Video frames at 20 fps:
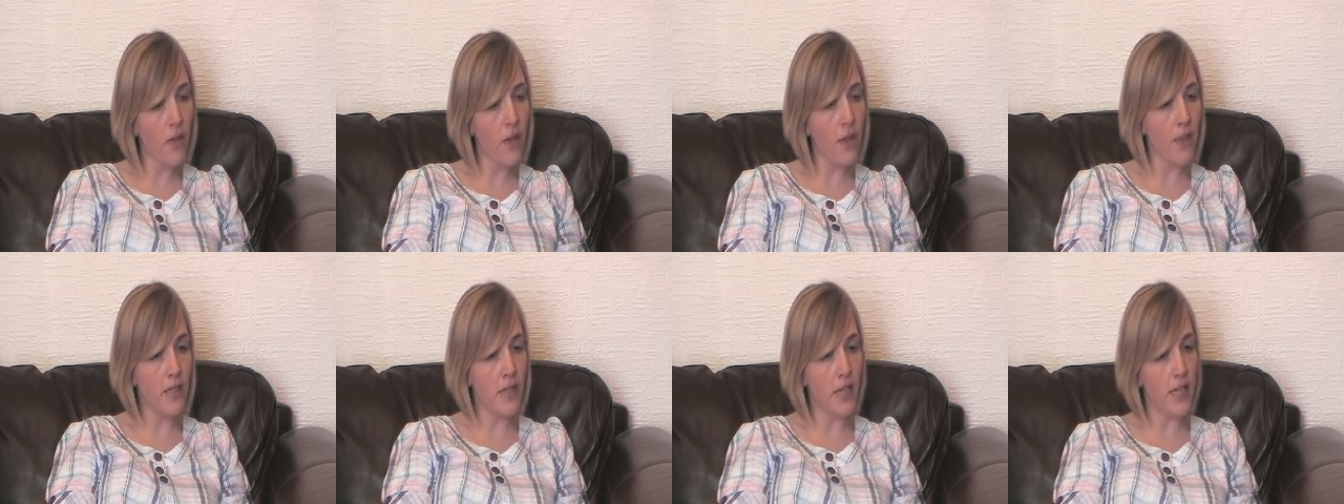
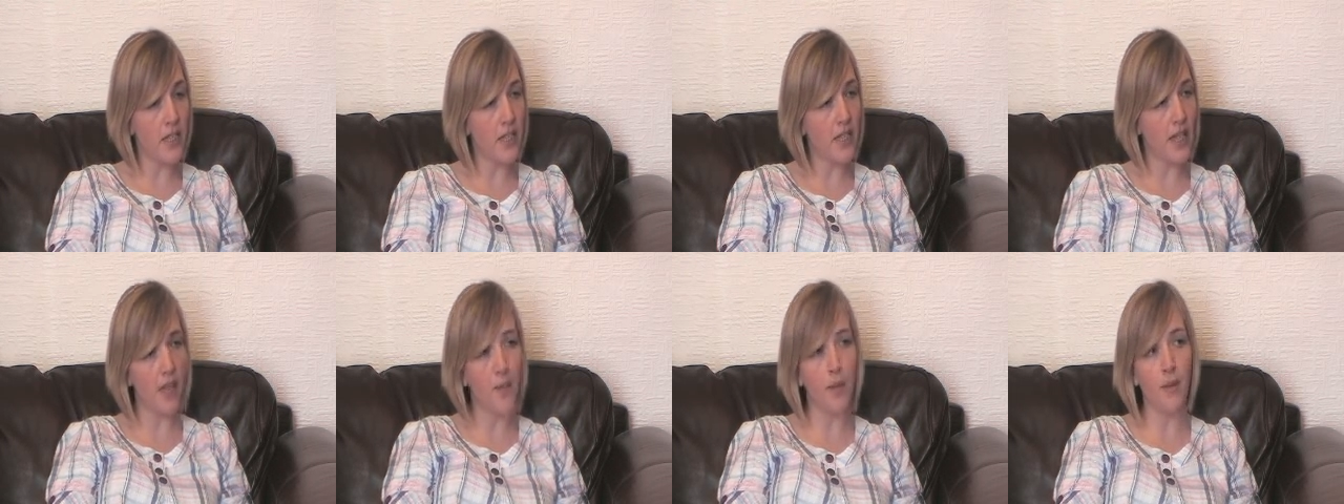they'll
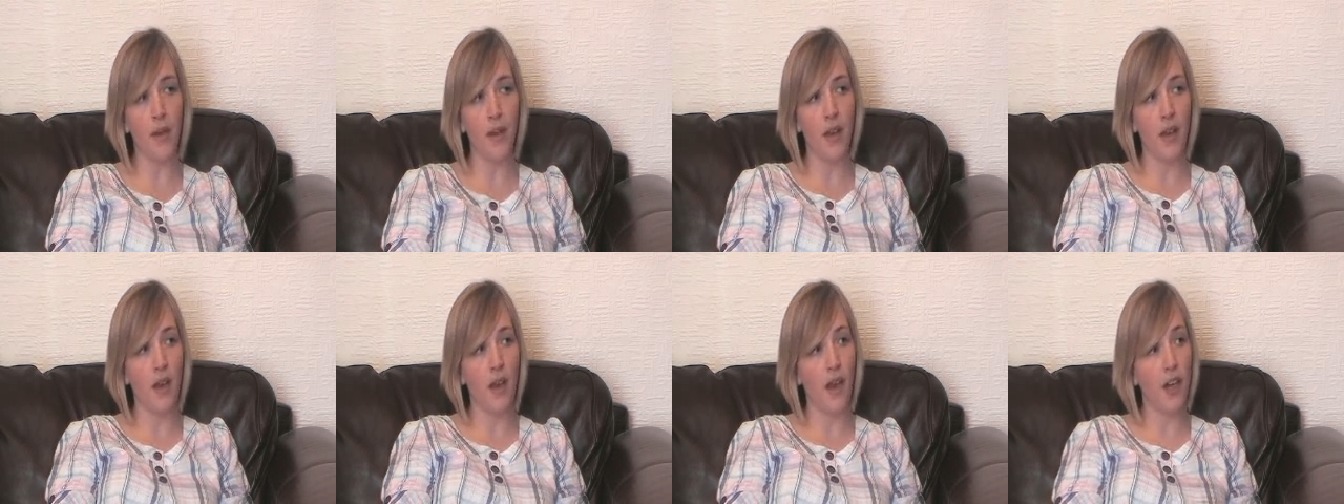teach
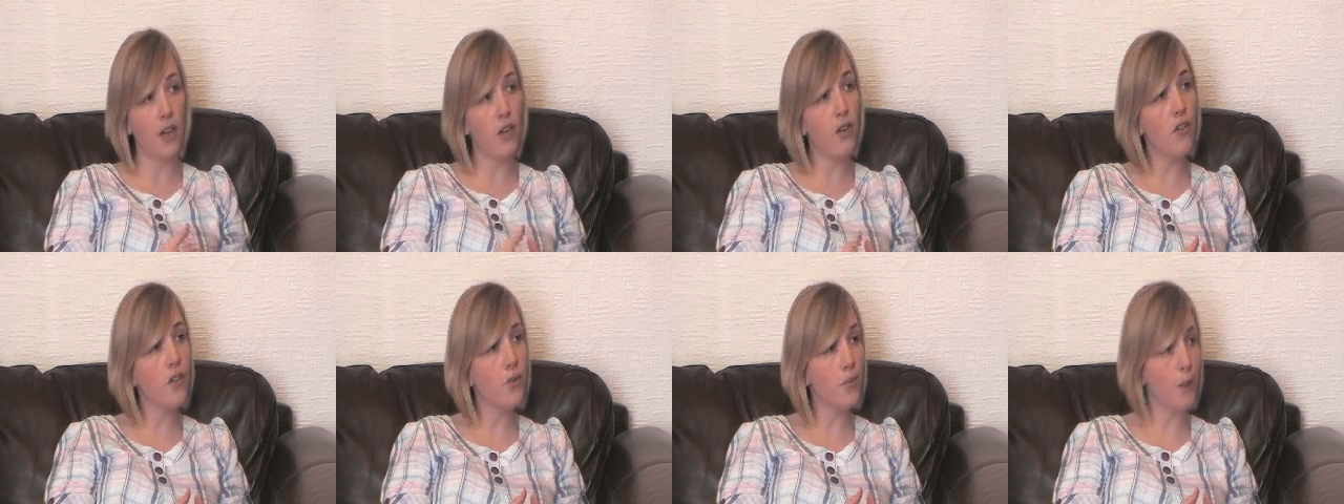them a
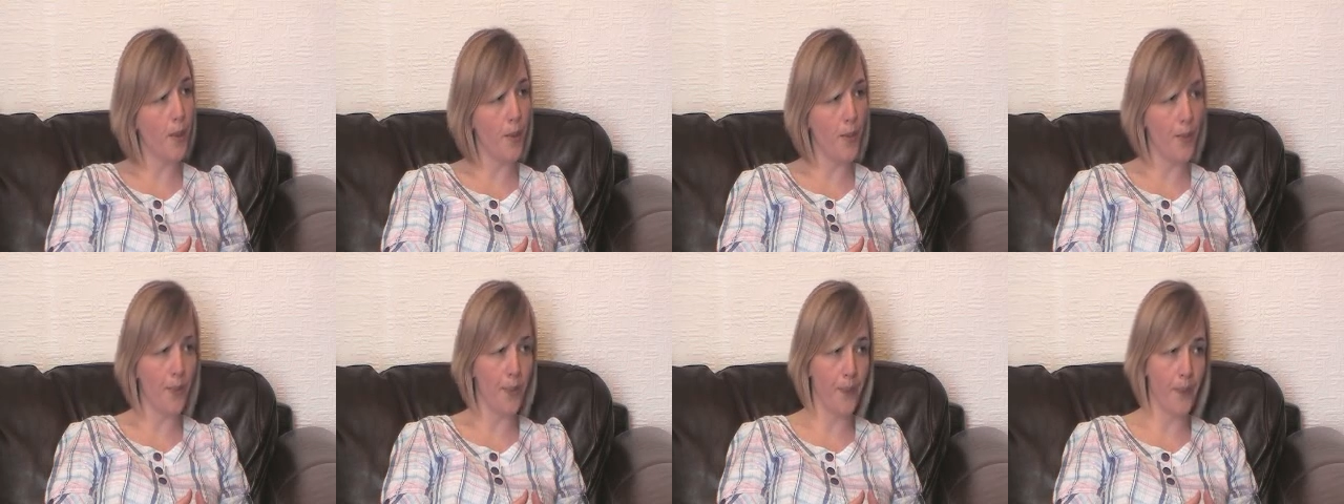
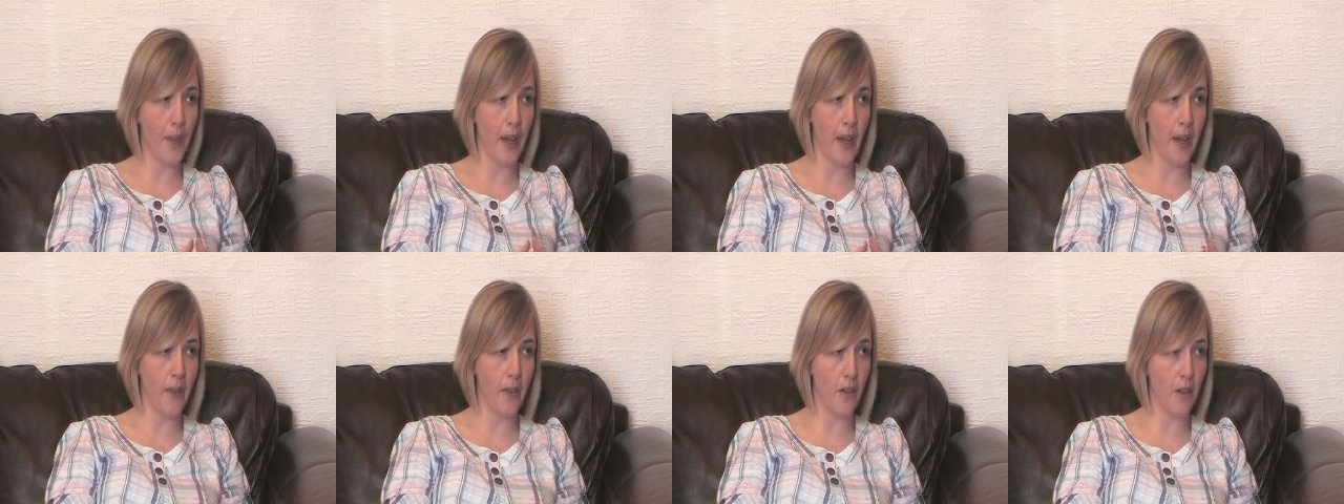gospel
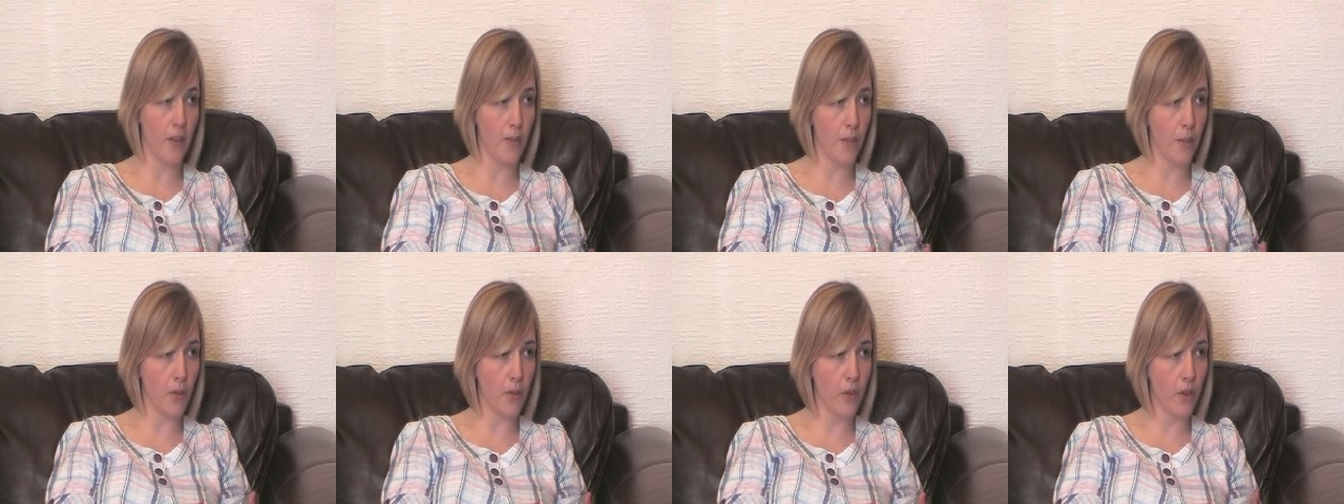in their
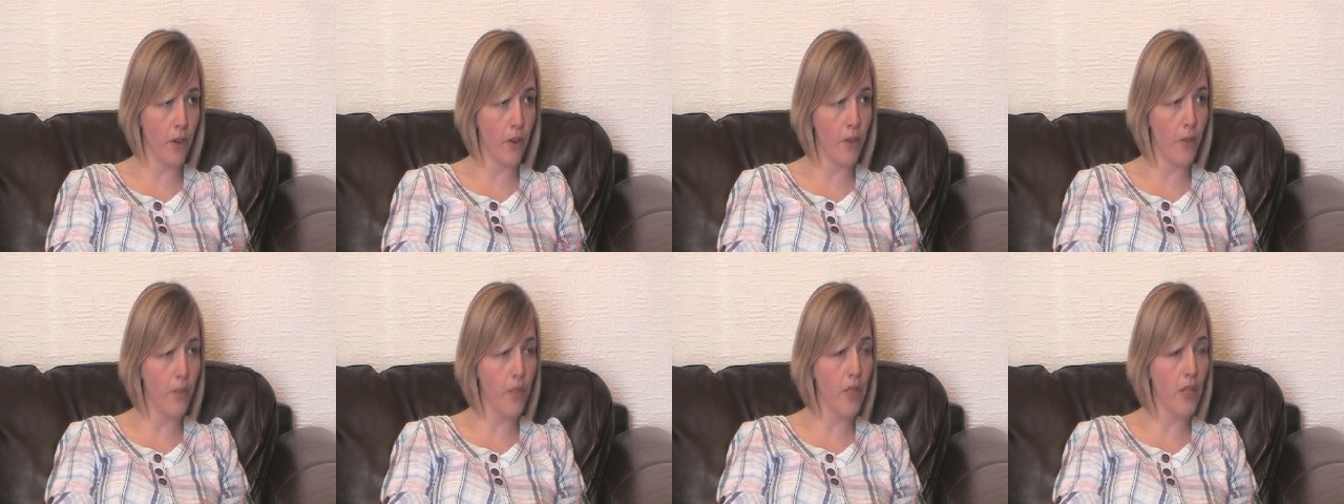small
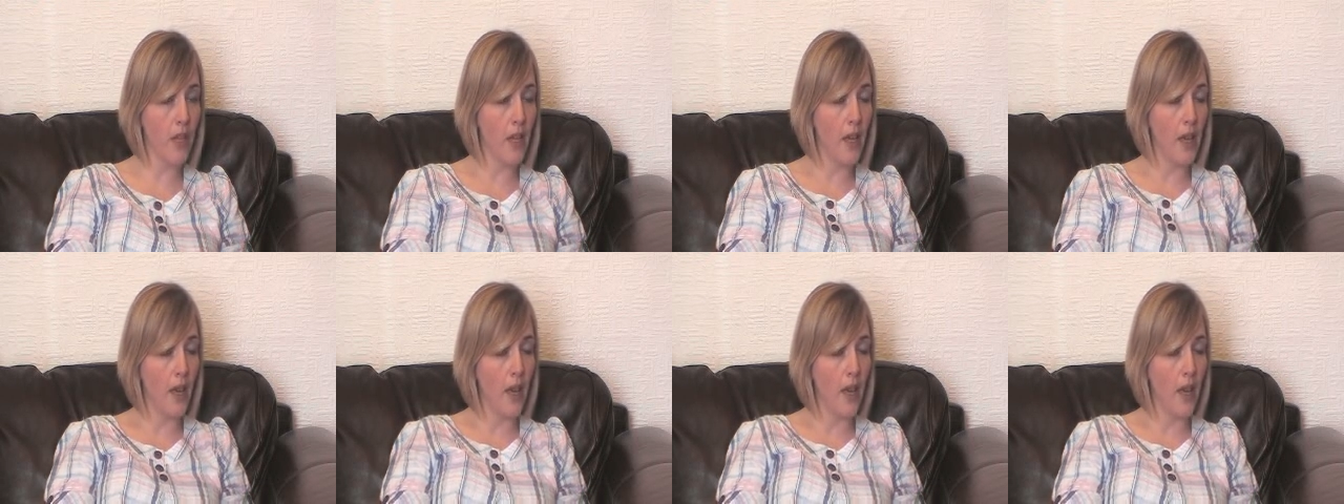groups,